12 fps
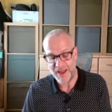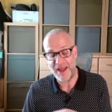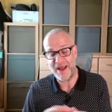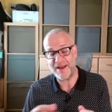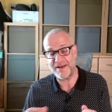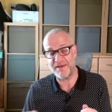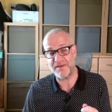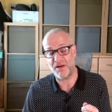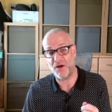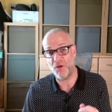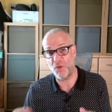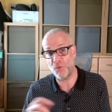And
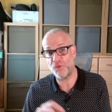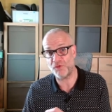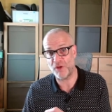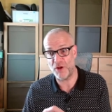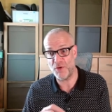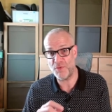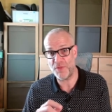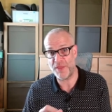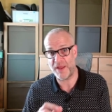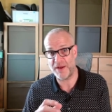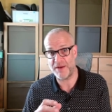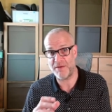I also
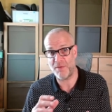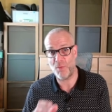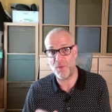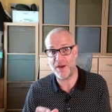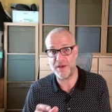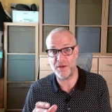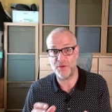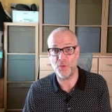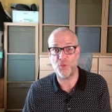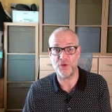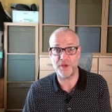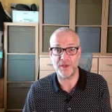then went and
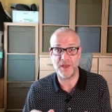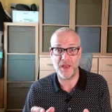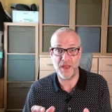ordered